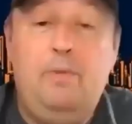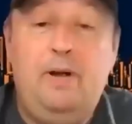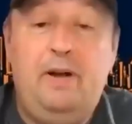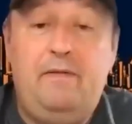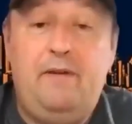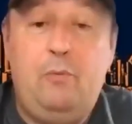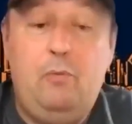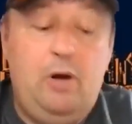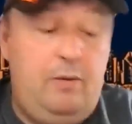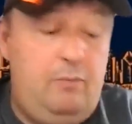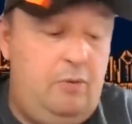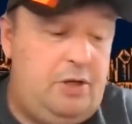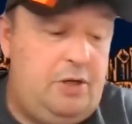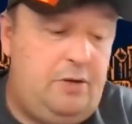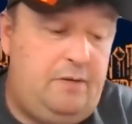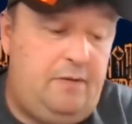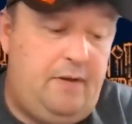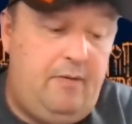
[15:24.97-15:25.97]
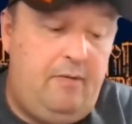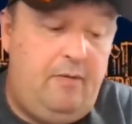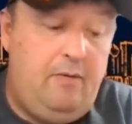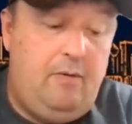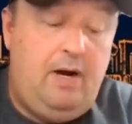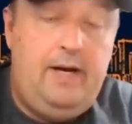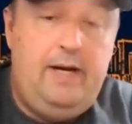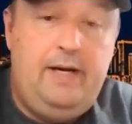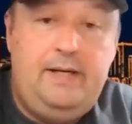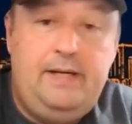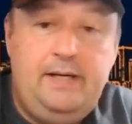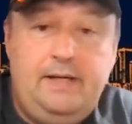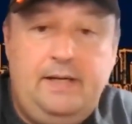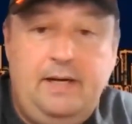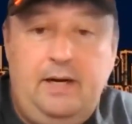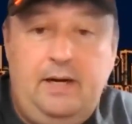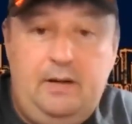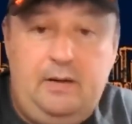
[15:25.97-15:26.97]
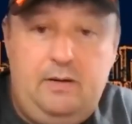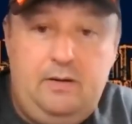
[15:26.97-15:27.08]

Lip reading: a big fan. What's your favorite ride at Disney?